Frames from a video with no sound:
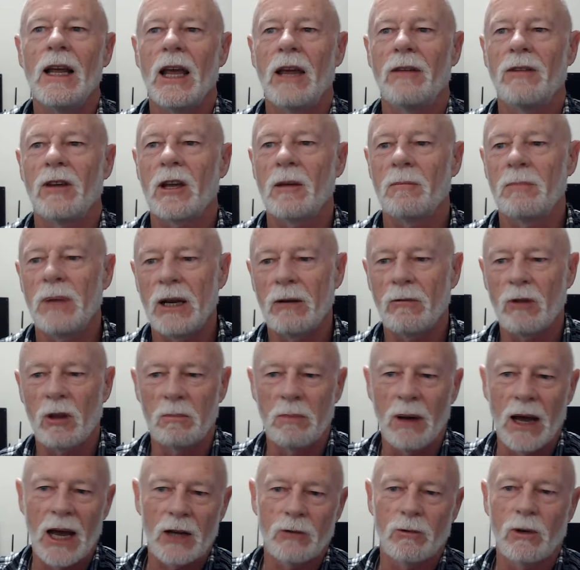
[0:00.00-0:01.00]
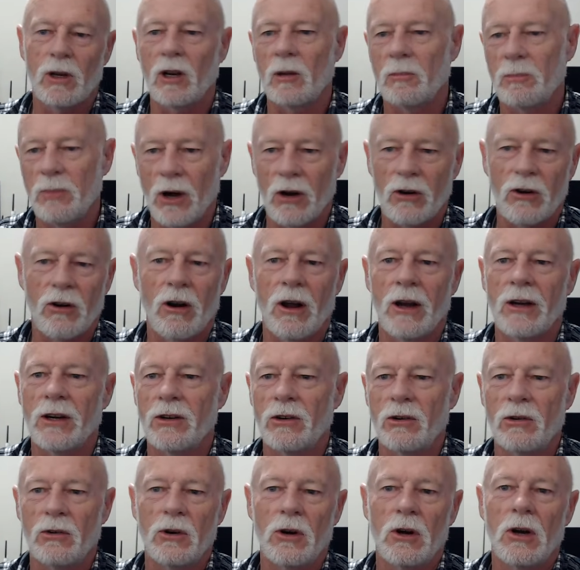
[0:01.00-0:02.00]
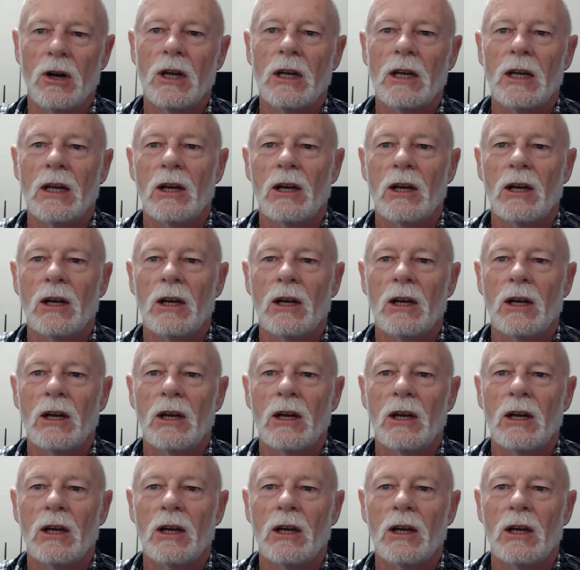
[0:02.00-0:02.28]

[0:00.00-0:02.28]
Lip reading: if you're competing with Bardwell or Bot Grinder or